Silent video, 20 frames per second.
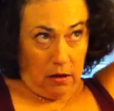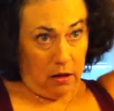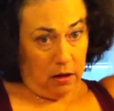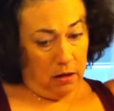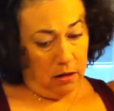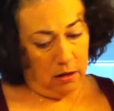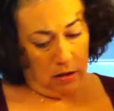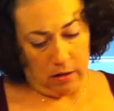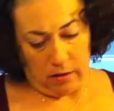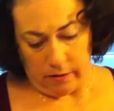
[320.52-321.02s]

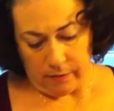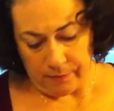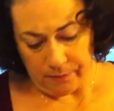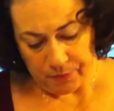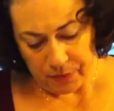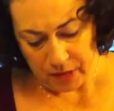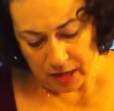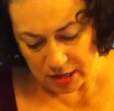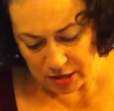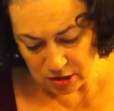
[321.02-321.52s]

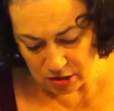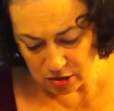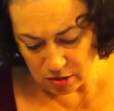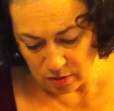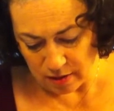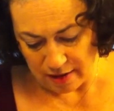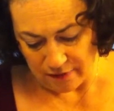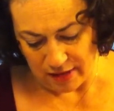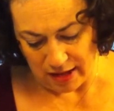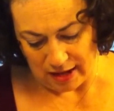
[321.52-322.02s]
I just
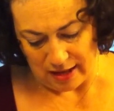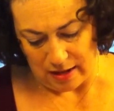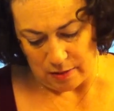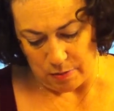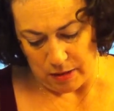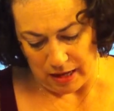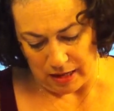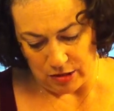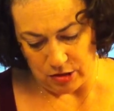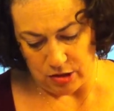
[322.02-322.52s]
don't have that kind
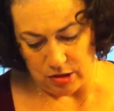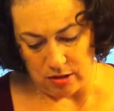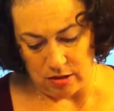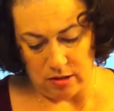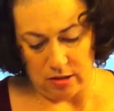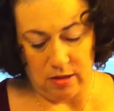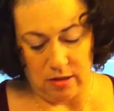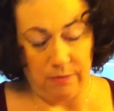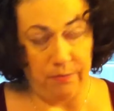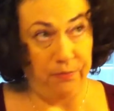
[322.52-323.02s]
of
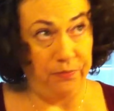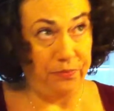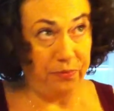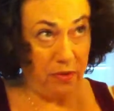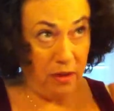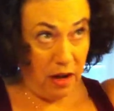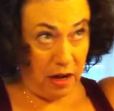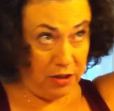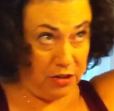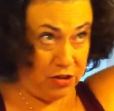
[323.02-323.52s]
patience.
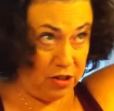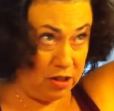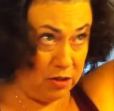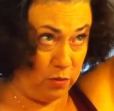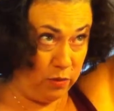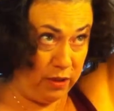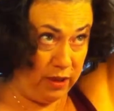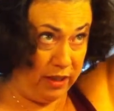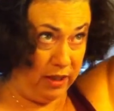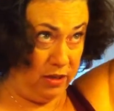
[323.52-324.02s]
I
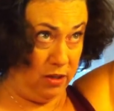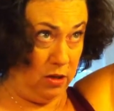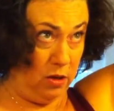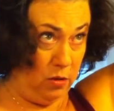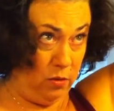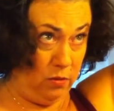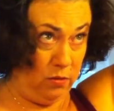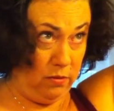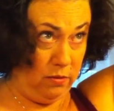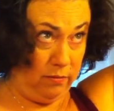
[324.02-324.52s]
just really
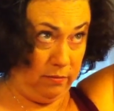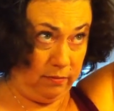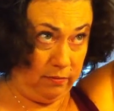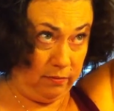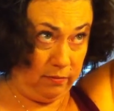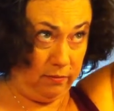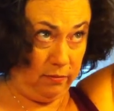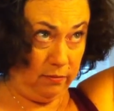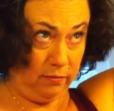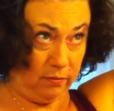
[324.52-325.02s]
don't.
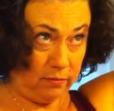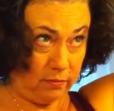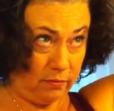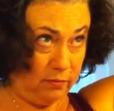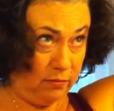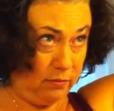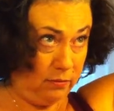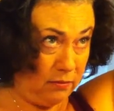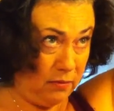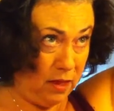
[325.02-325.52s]

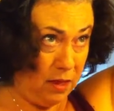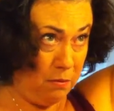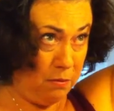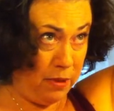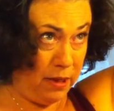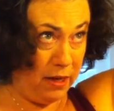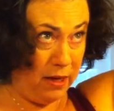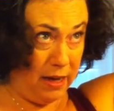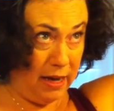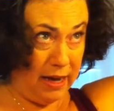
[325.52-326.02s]

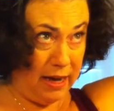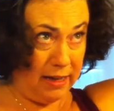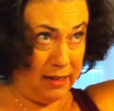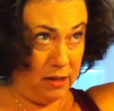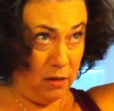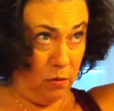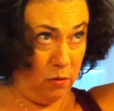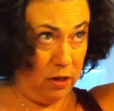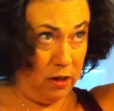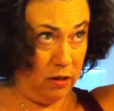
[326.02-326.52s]
But I
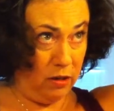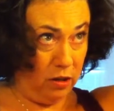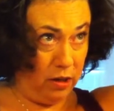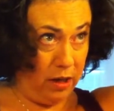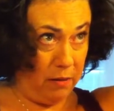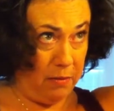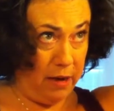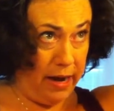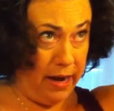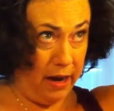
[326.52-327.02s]
don't want to look
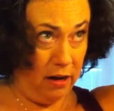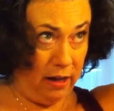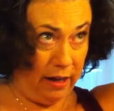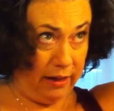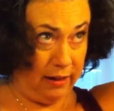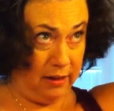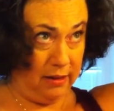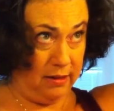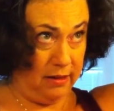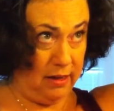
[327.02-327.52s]
at my hair
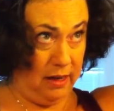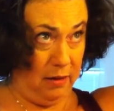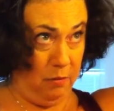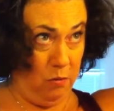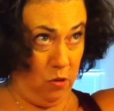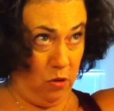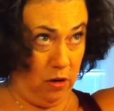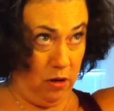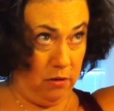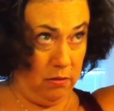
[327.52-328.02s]
like this
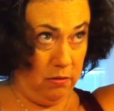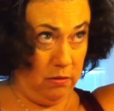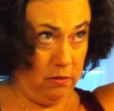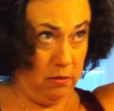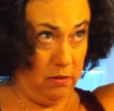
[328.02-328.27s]
anymore.